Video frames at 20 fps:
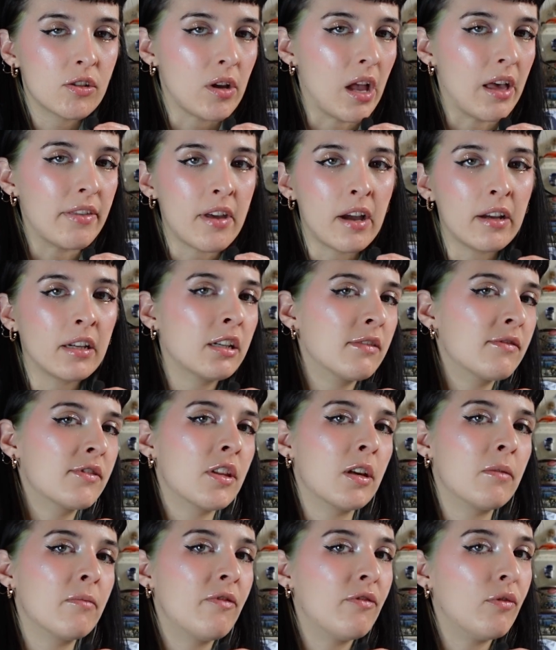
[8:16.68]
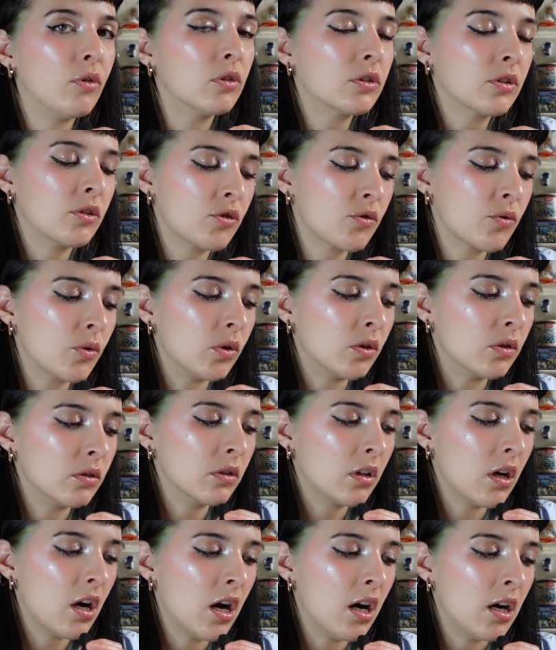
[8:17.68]
yeah, that gives them full
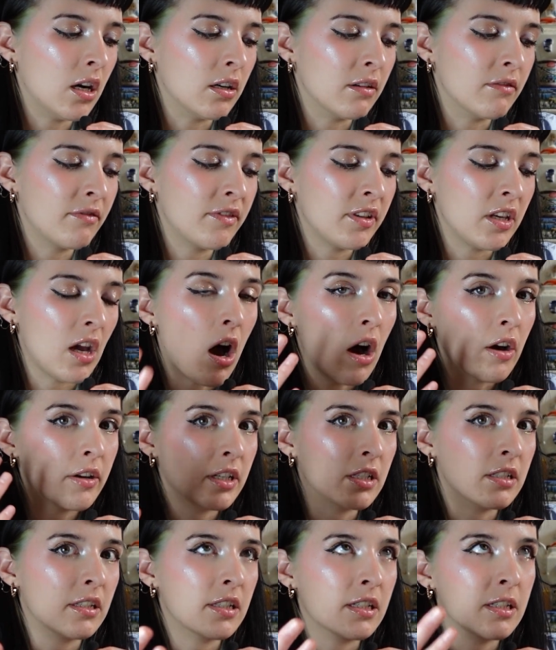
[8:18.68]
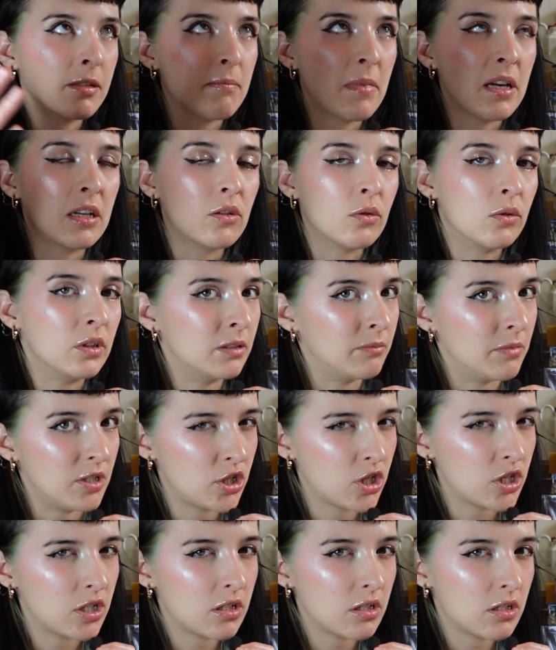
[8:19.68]
control of the audience's mental
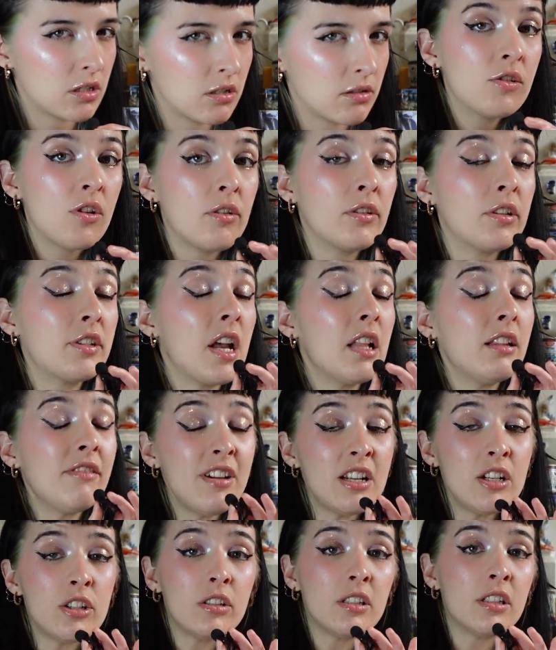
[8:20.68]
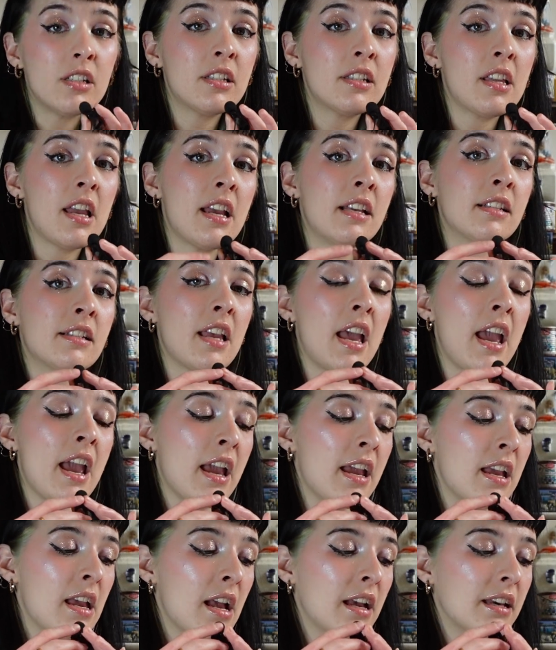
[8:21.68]
images. So the televangelist is
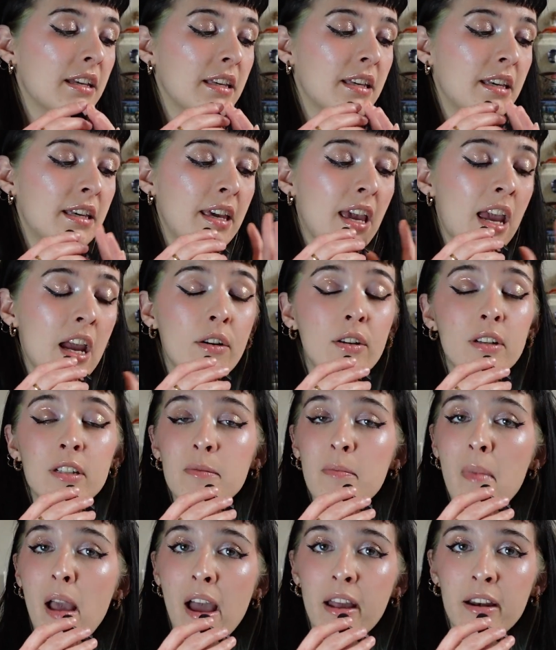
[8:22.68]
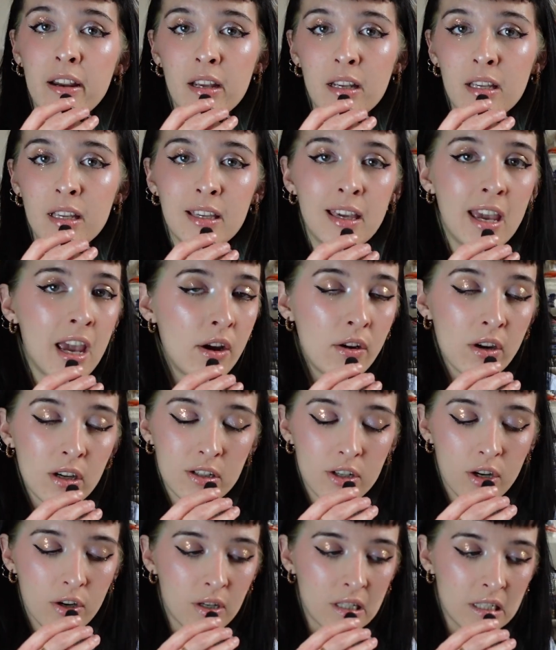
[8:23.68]
a charismatic
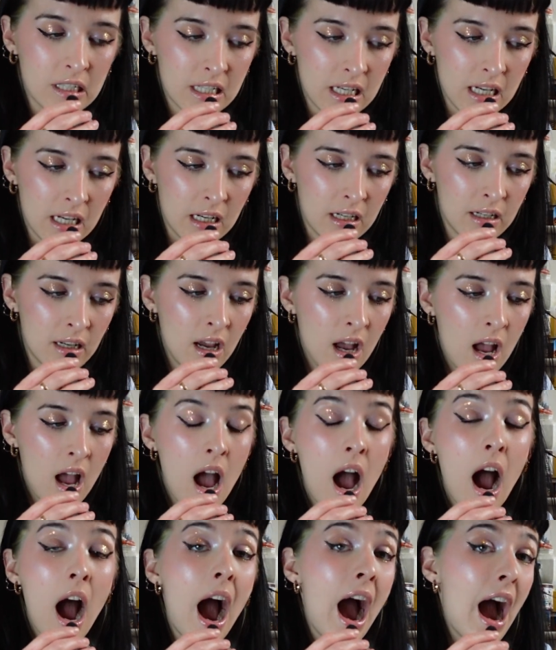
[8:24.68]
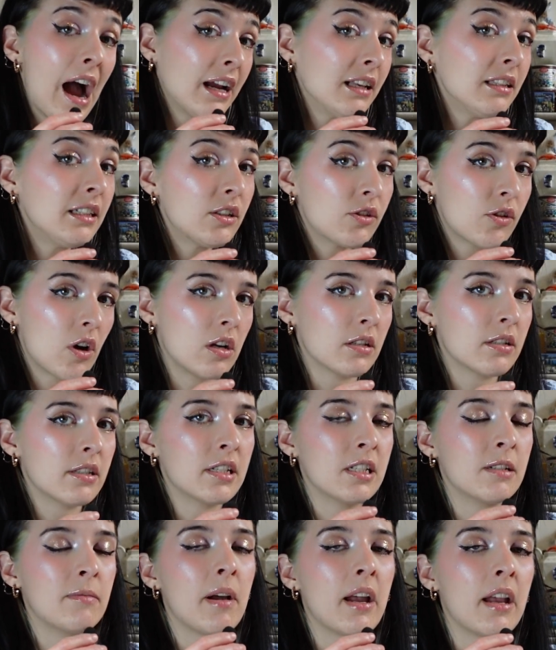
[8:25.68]
character indeed, highly
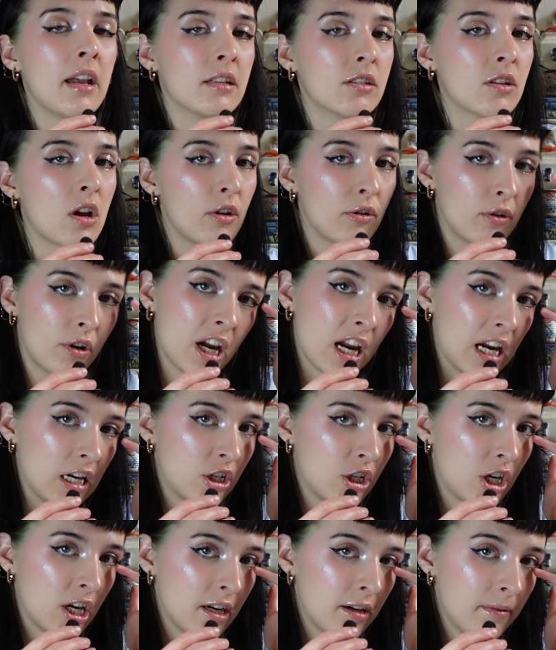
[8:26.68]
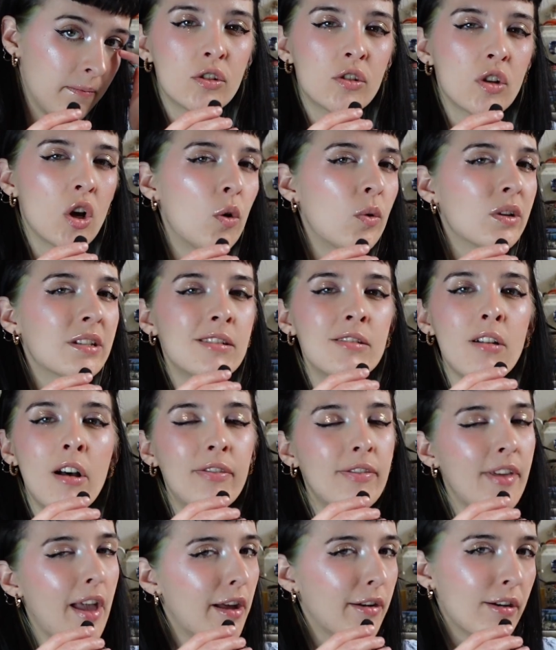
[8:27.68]
trusted by his congregation. So it's
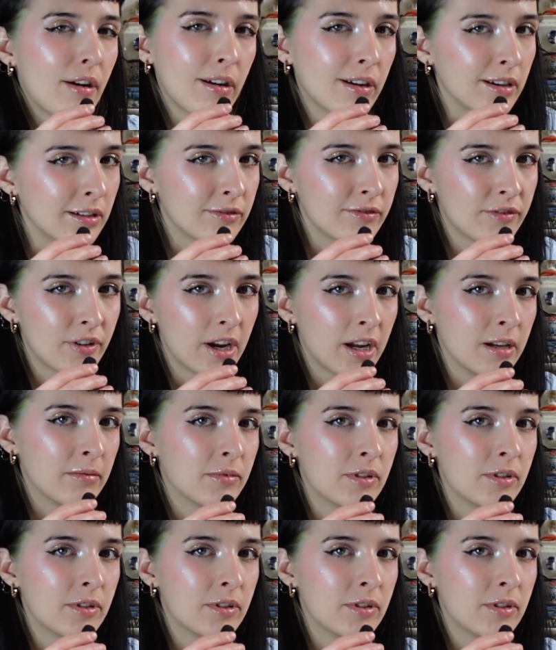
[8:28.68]
not that hard for him